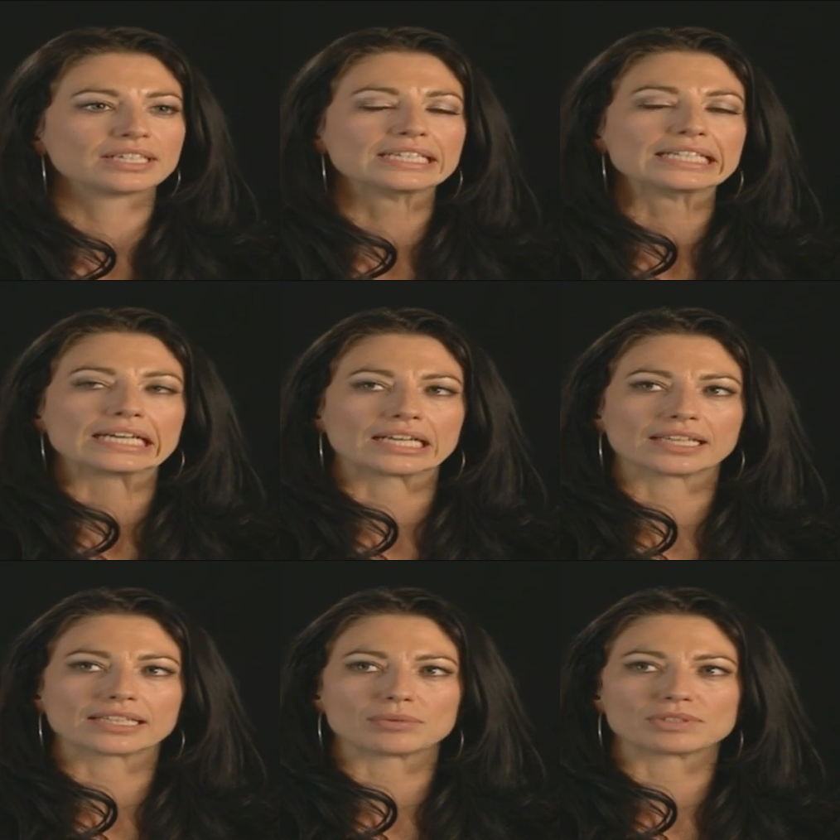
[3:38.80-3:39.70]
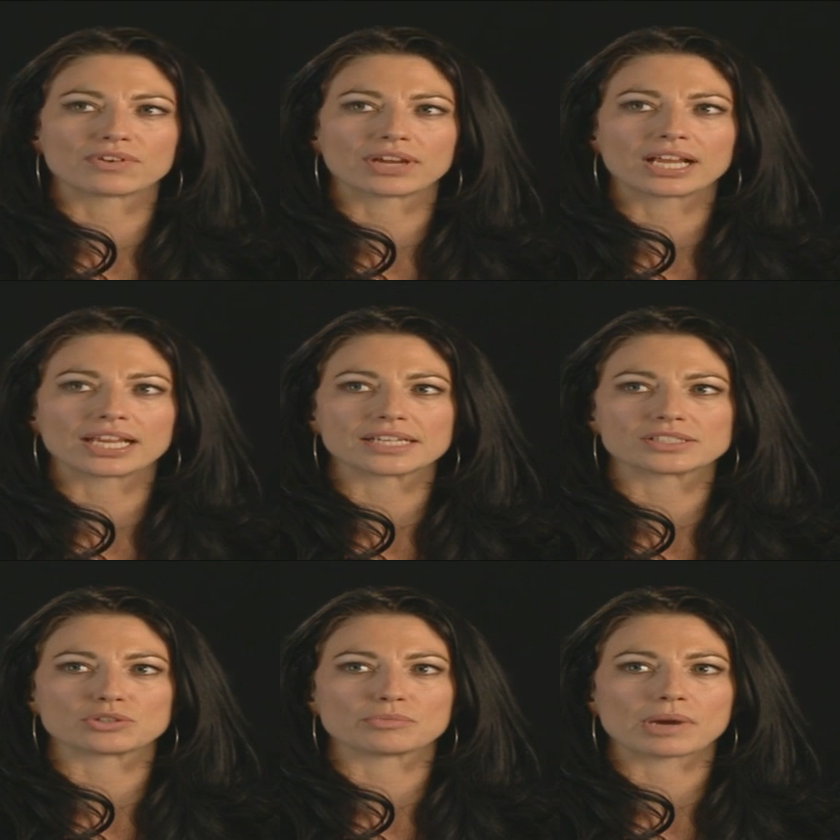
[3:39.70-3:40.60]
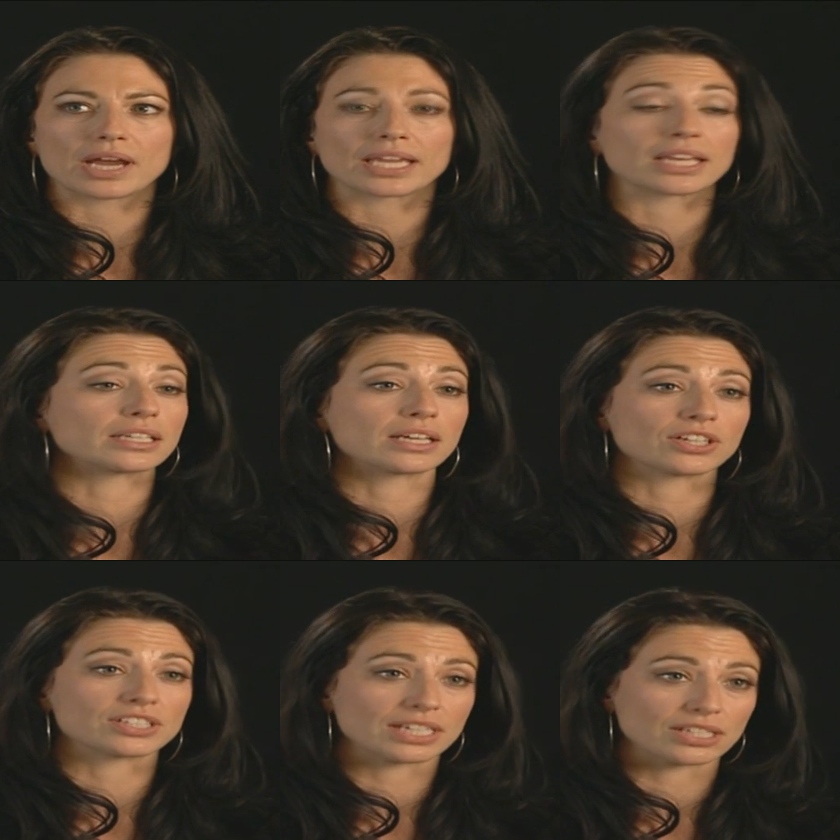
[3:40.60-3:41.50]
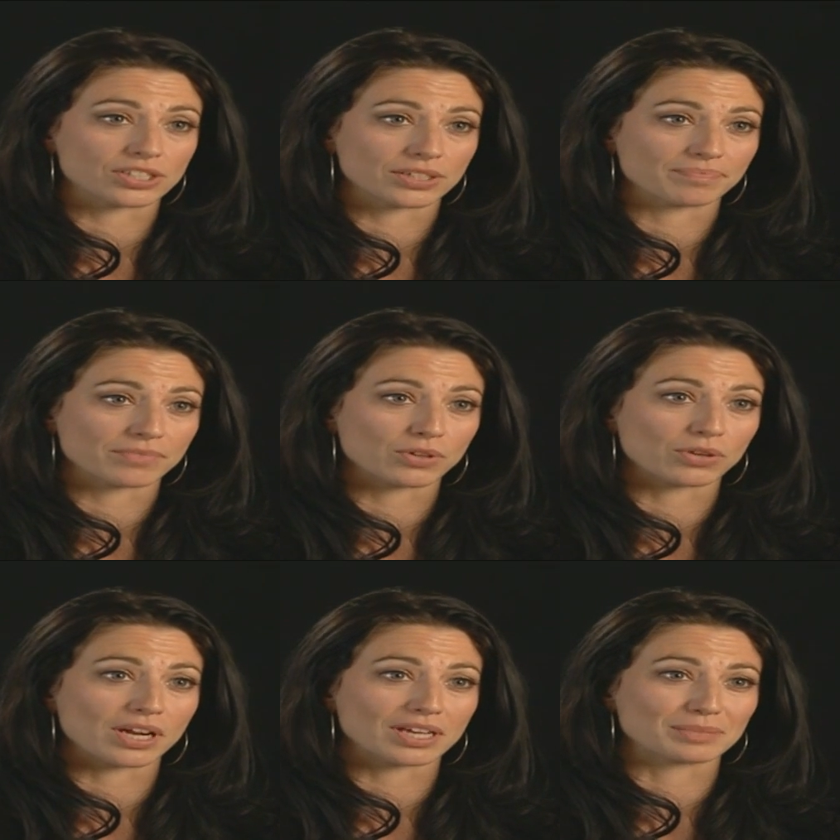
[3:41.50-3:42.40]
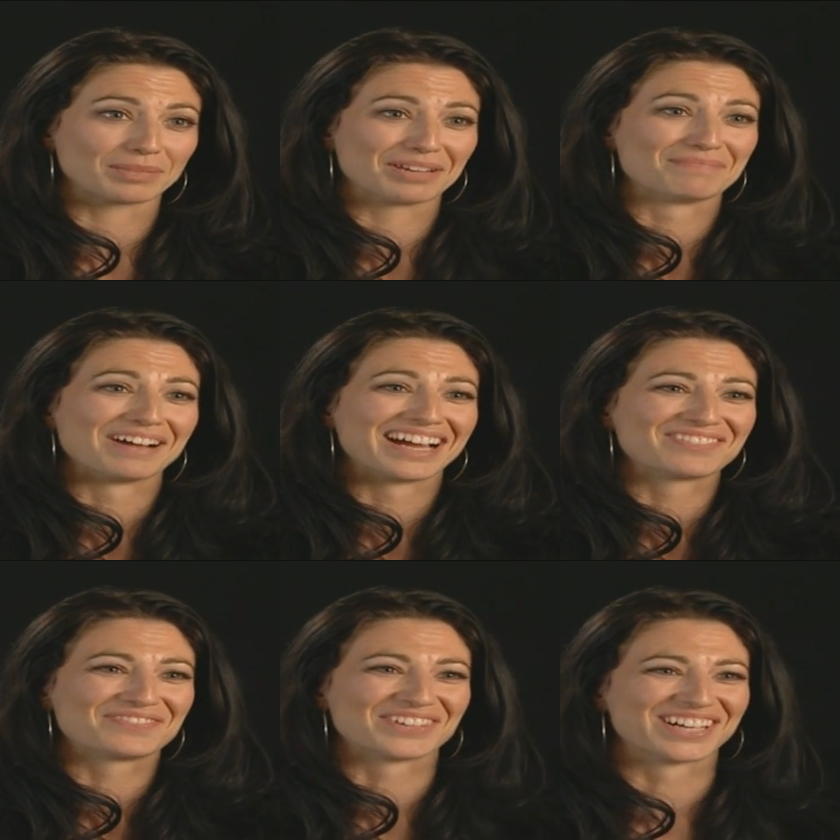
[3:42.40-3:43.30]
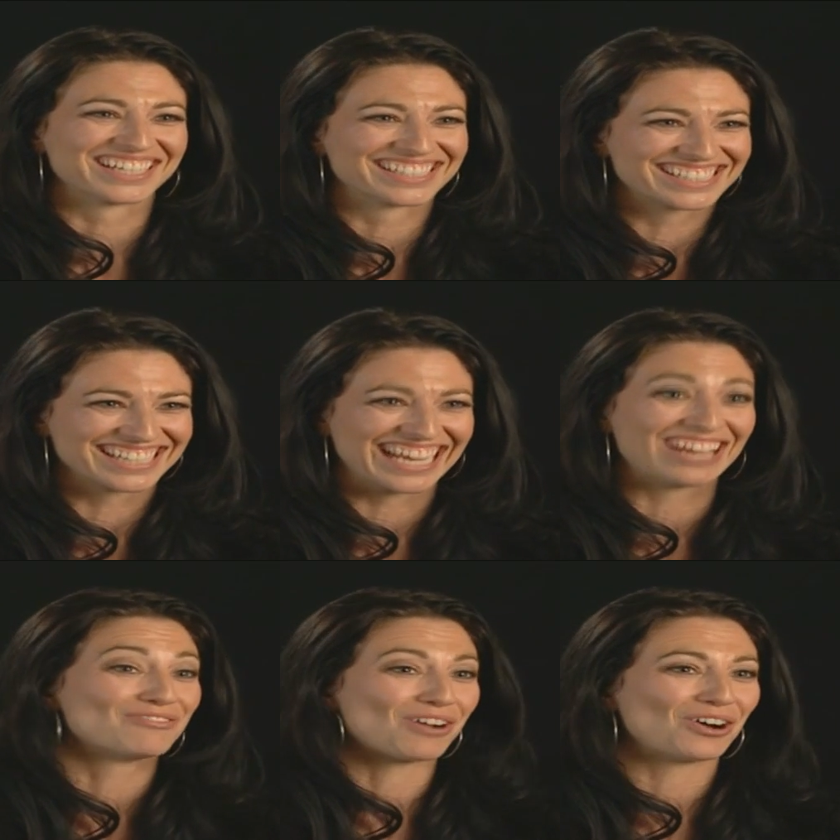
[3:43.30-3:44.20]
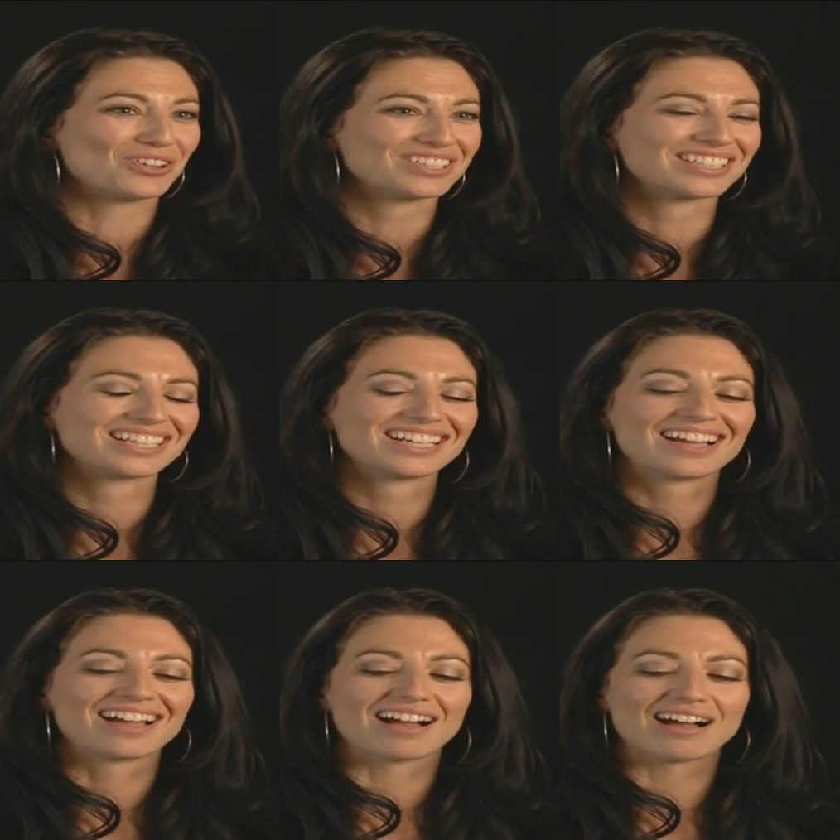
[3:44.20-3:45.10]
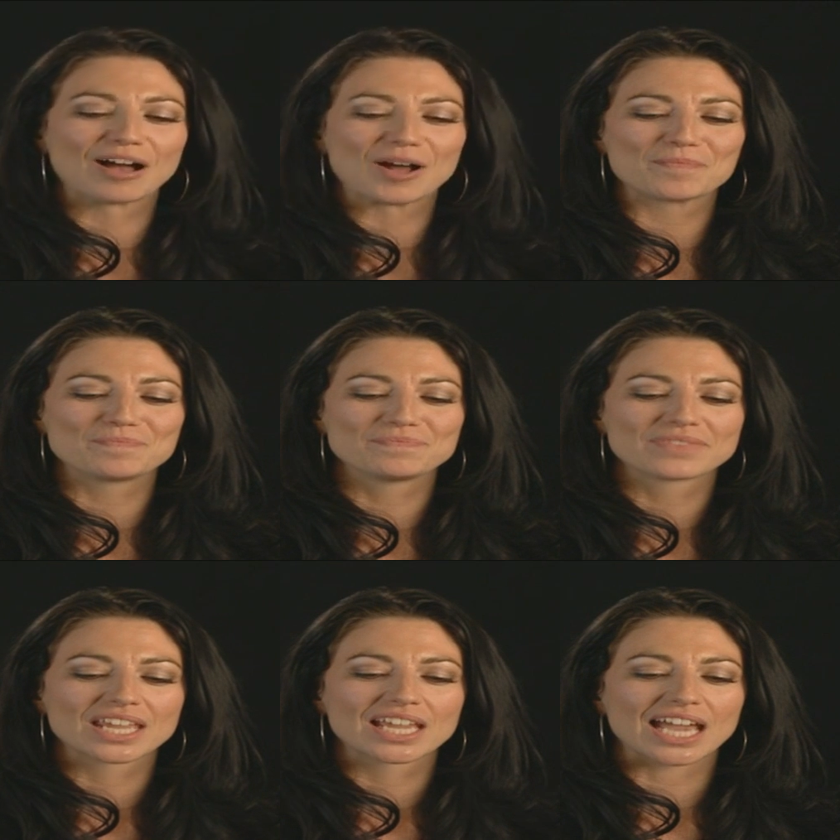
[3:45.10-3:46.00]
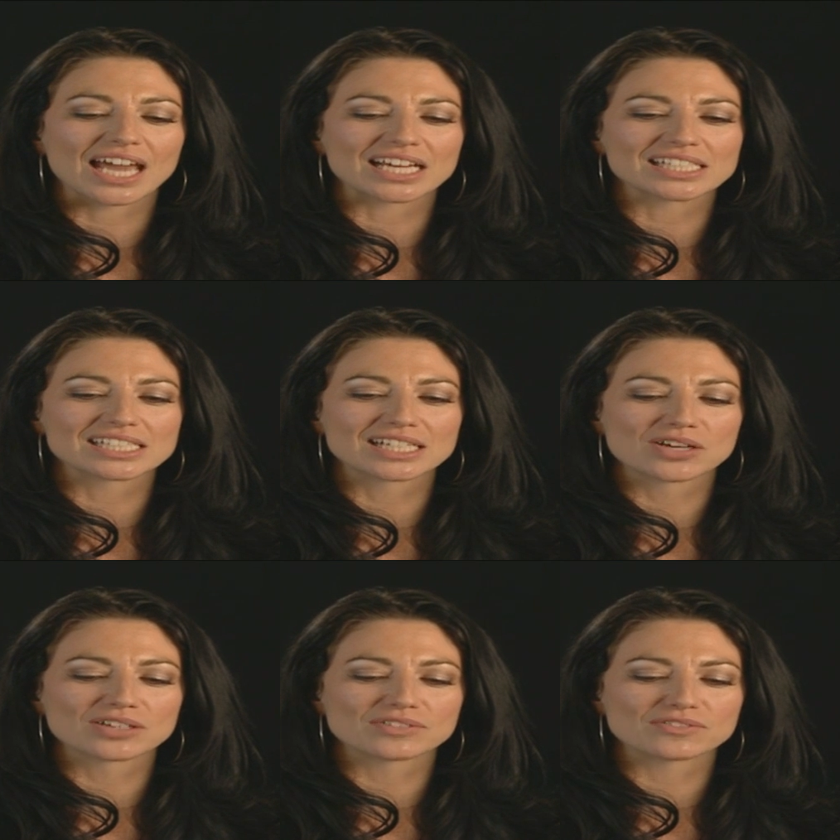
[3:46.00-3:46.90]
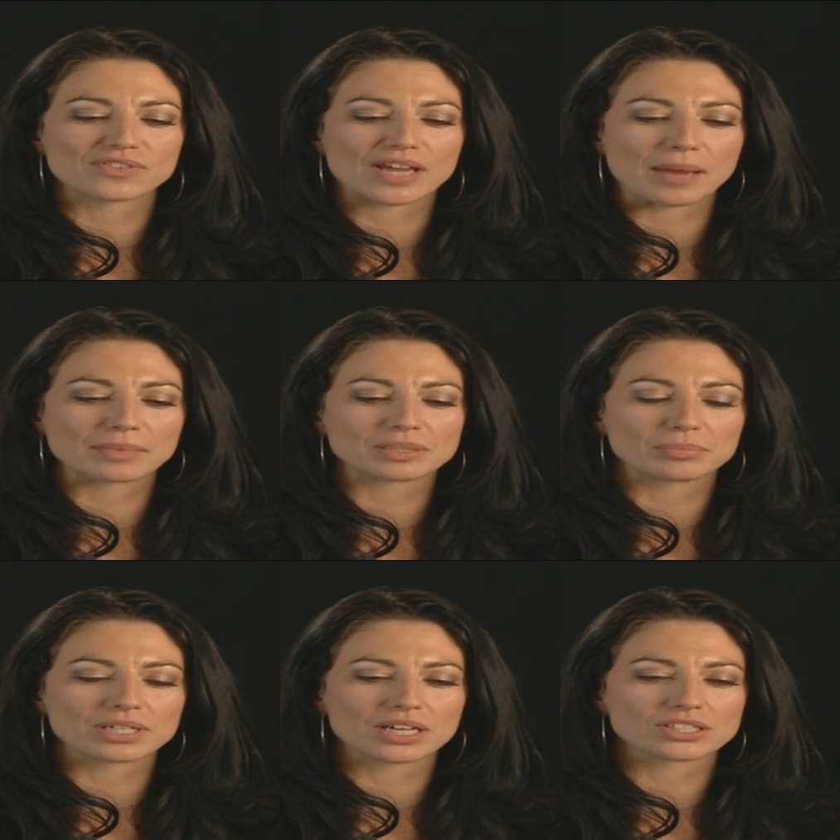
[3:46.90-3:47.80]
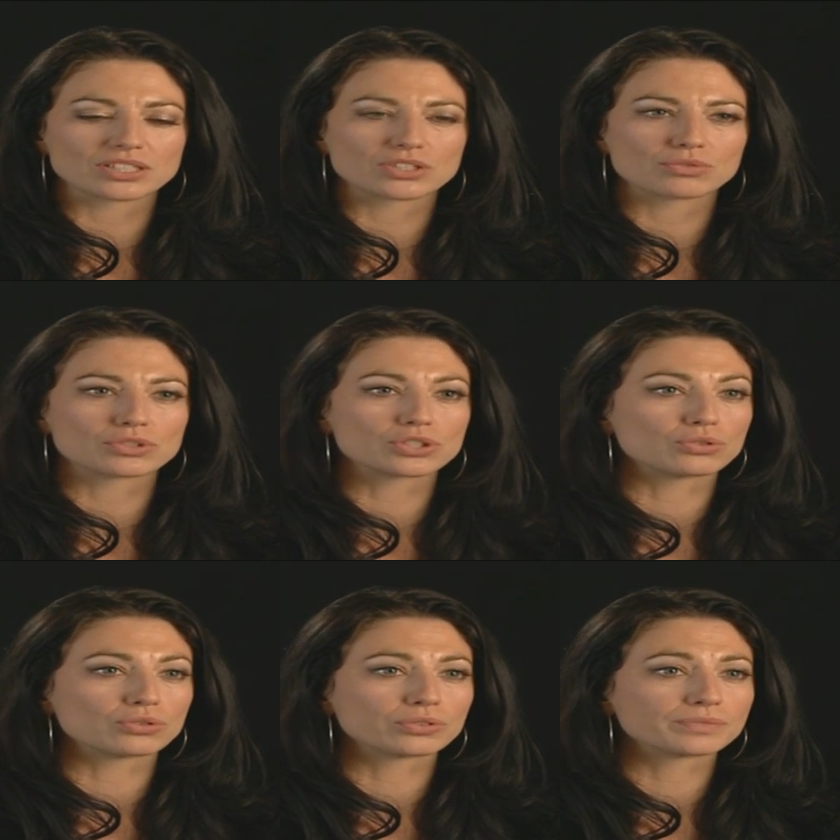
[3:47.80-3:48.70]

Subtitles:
And I think that was very clear to my kindergarten teacher, who cast me in my first lead role. And I did a lot of amateur productions through school,